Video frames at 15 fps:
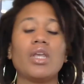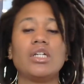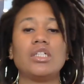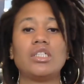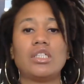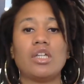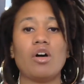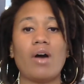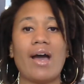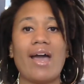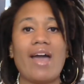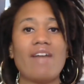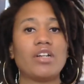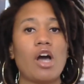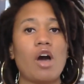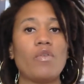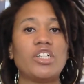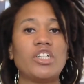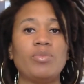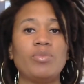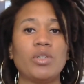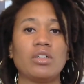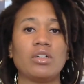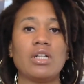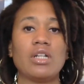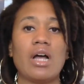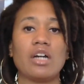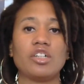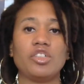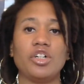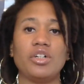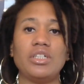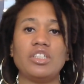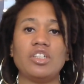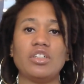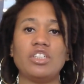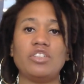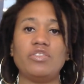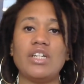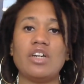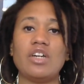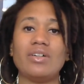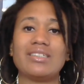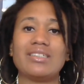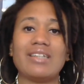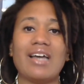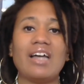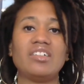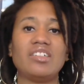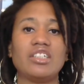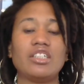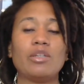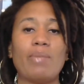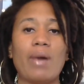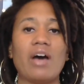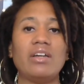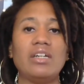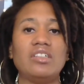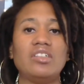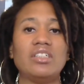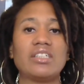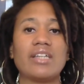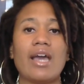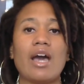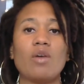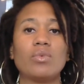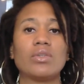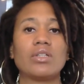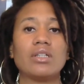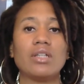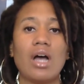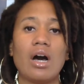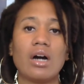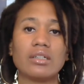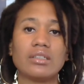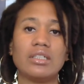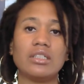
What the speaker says: So I haven't always been on a lock journey, so this video is not just about itchy scalp with locks.